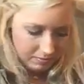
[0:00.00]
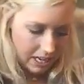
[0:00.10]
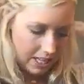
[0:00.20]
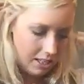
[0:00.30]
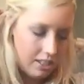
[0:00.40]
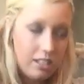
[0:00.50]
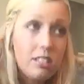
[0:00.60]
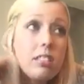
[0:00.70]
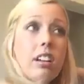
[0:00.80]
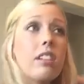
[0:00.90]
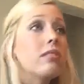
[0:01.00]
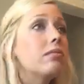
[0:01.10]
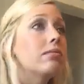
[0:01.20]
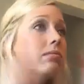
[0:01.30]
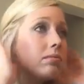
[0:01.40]
that's
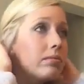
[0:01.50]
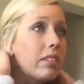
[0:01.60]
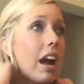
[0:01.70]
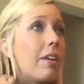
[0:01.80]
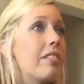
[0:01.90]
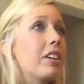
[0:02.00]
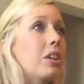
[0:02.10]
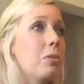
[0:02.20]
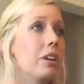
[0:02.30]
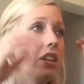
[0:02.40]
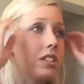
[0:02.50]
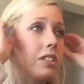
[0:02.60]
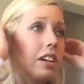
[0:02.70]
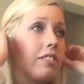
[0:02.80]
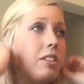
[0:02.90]
however you want to do
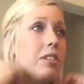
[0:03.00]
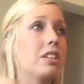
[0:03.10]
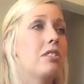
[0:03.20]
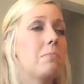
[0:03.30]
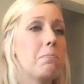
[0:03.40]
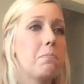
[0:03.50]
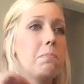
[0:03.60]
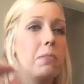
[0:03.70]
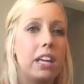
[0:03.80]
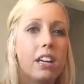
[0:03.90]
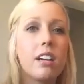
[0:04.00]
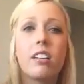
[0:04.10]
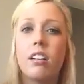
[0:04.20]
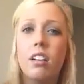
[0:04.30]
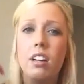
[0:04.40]
it. If you want to do it in like
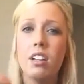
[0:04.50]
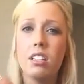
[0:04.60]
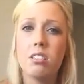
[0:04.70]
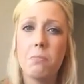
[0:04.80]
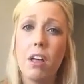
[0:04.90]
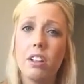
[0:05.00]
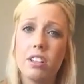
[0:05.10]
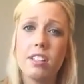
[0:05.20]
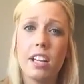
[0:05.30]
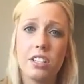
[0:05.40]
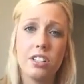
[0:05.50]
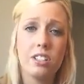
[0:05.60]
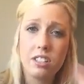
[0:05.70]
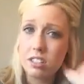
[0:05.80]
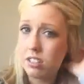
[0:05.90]
smaller
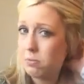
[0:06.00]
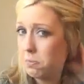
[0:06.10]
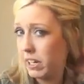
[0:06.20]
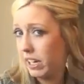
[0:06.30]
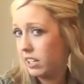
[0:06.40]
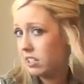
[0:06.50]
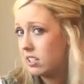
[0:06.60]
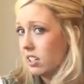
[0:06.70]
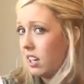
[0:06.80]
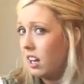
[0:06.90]
sections, but